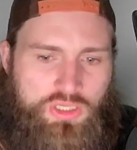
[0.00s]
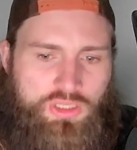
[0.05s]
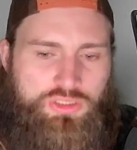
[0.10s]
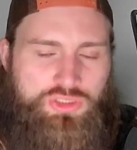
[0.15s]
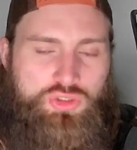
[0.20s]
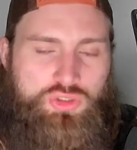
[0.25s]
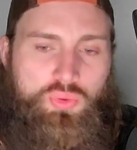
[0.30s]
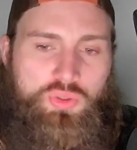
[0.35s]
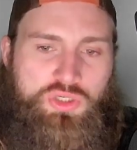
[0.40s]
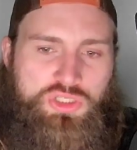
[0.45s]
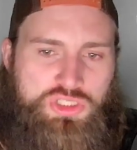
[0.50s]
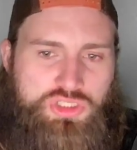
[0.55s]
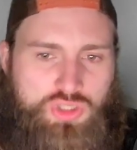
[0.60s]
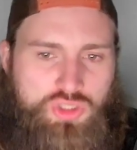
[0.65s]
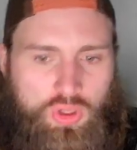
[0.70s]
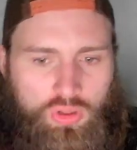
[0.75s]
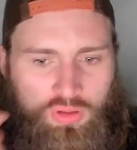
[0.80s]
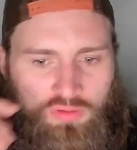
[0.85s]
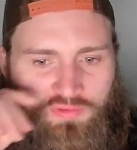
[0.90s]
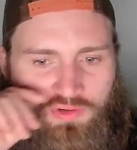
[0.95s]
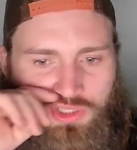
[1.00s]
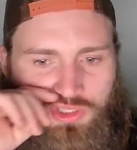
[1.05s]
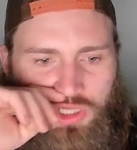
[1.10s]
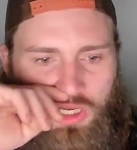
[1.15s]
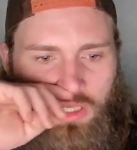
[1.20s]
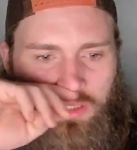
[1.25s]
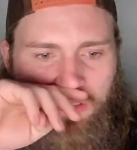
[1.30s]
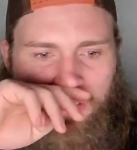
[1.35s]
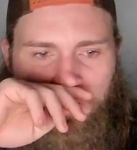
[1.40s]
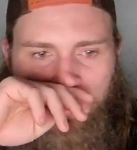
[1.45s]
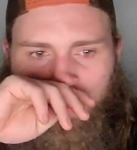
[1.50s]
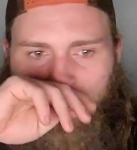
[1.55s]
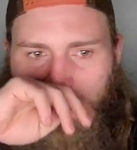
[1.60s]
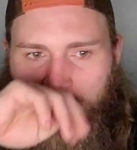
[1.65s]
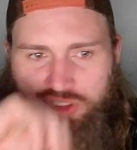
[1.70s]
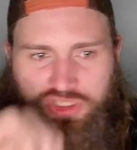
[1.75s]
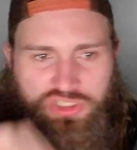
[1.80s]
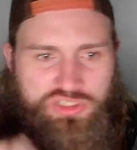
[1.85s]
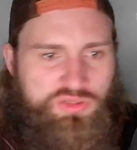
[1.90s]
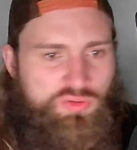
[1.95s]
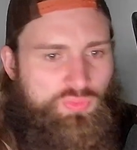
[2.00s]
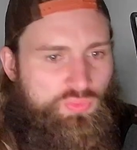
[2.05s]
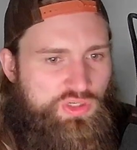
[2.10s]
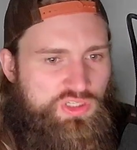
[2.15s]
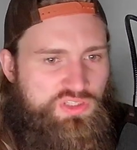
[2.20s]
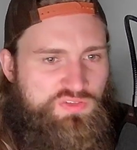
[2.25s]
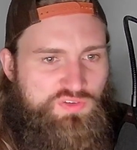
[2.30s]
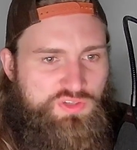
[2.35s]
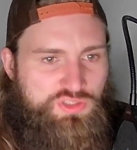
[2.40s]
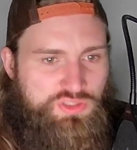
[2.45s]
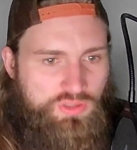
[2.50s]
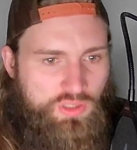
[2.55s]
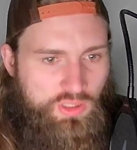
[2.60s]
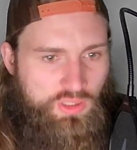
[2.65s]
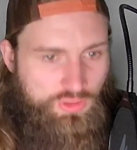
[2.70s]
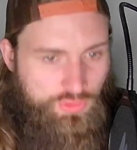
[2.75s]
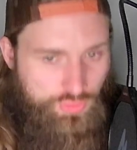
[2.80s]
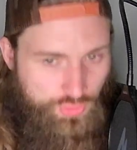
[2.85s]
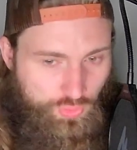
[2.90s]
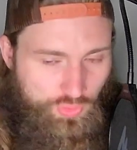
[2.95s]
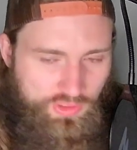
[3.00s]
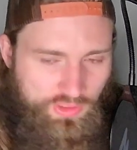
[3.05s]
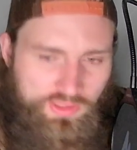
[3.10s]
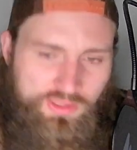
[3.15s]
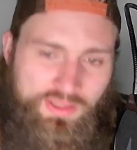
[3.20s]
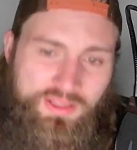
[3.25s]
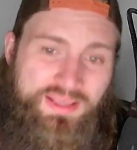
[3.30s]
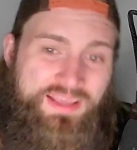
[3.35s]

2 inches taller for Jousset, 2 inches in reach for Gooden.